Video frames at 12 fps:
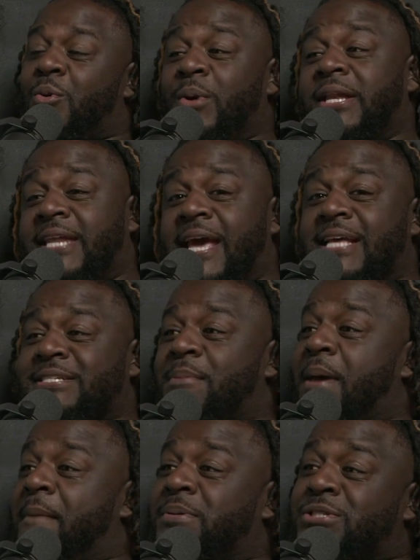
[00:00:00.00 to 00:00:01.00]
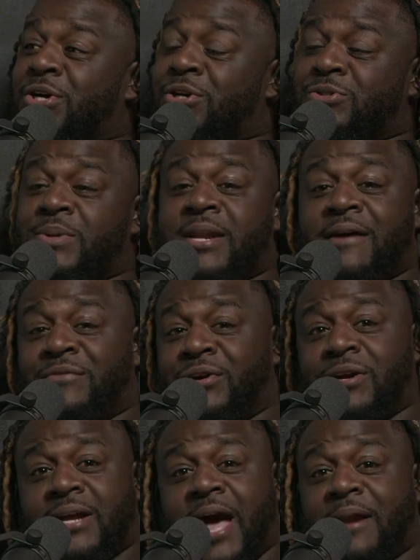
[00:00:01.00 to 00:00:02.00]
We did some episodes, we
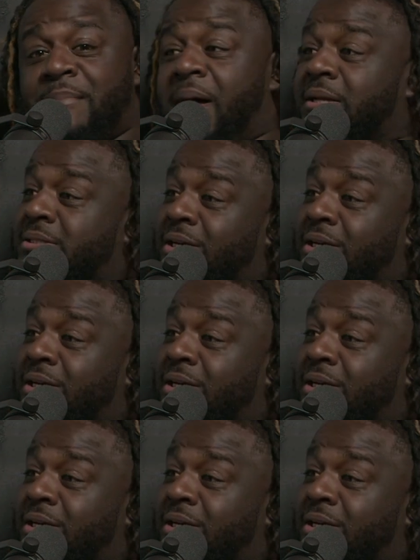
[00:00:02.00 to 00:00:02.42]
never got them out